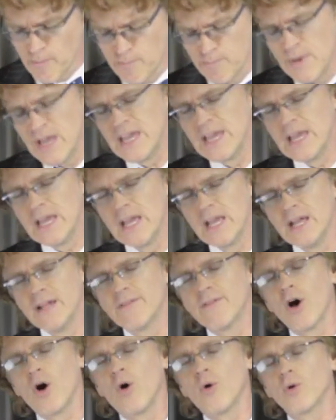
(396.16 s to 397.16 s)
me,
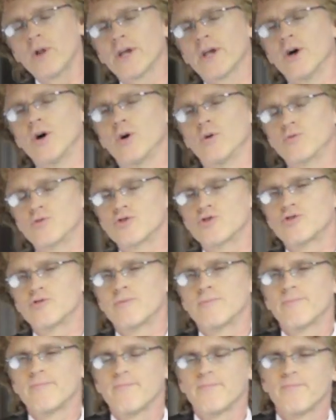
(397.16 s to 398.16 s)
the Holy Ghost,
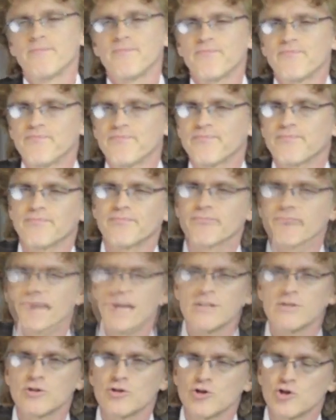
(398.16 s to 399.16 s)

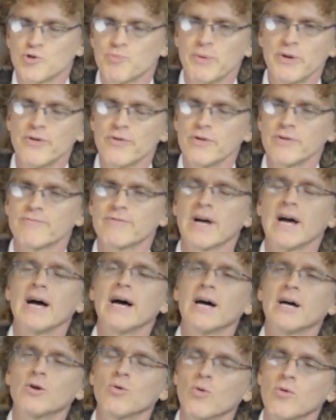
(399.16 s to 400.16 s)
as the Spirit of
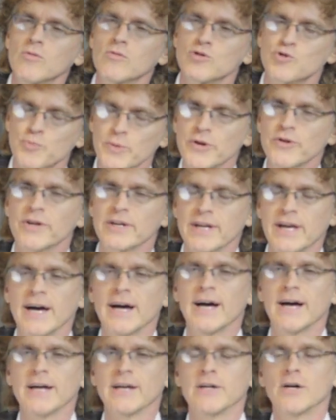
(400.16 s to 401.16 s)
God or the Spirit
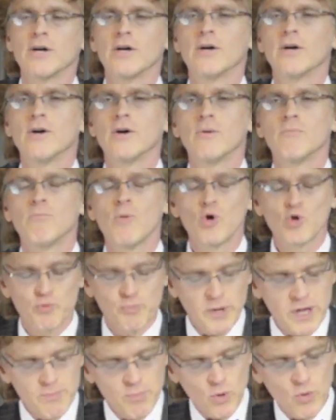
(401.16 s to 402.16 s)
God.
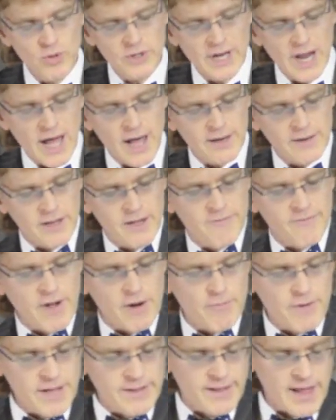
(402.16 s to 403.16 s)
Most people would not, if I
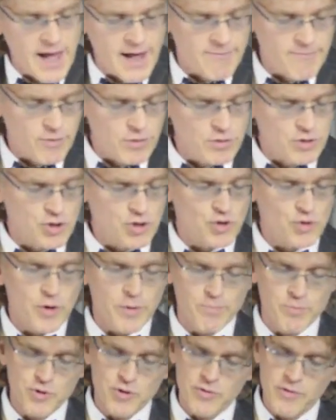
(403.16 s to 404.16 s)
read that verse of
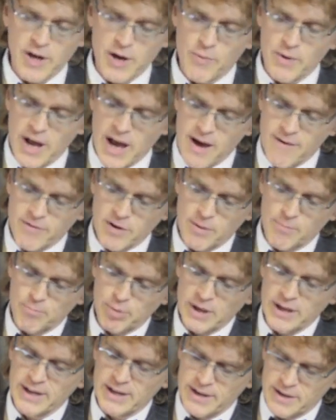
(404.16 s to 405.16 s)
Scripture, they would have a
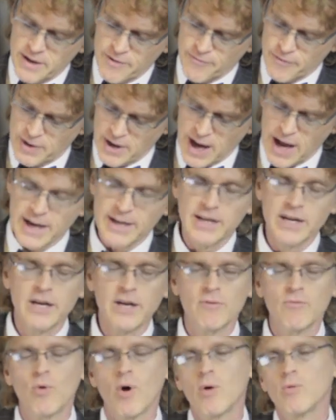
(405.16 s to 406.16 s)
completely different
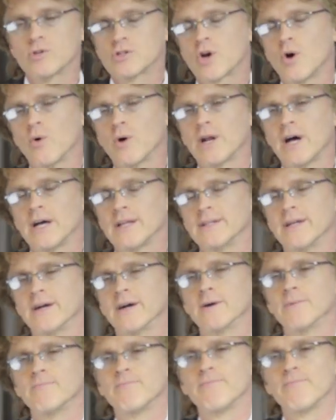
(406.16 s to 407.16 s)
idea of what was going on
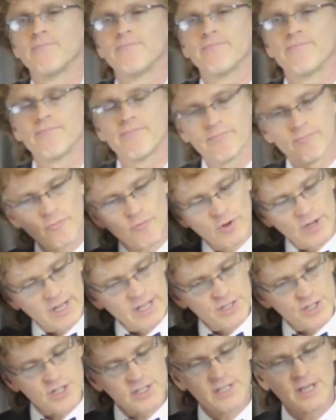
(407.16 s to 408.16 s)
there
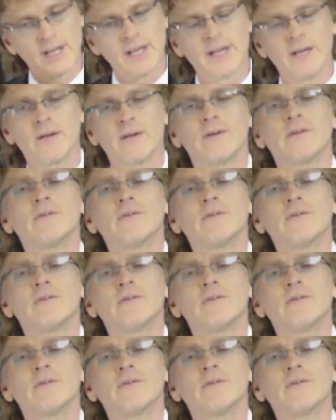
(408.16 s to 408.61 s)
religiously.